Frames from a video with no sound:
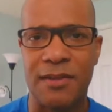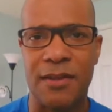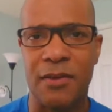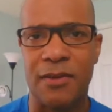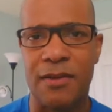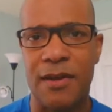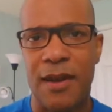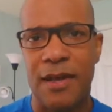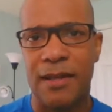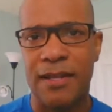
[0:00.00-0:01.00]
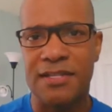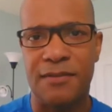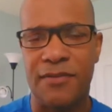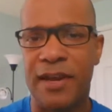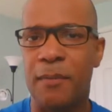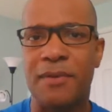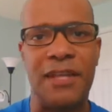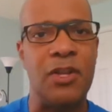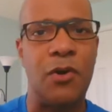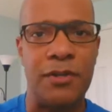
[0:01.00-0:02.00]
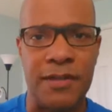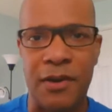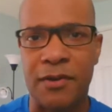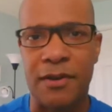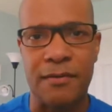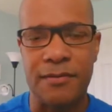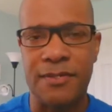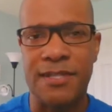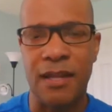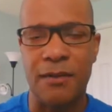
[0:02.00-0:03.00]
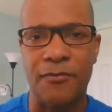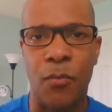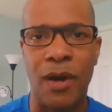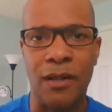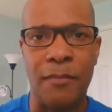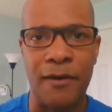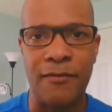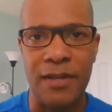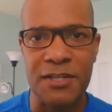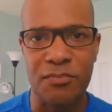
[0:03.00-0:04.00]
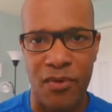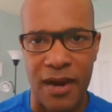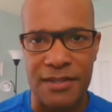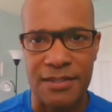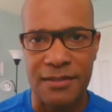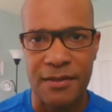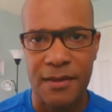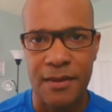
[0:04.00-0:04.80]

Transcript: they're going to list it for here, but they're going to sell it for well above list price.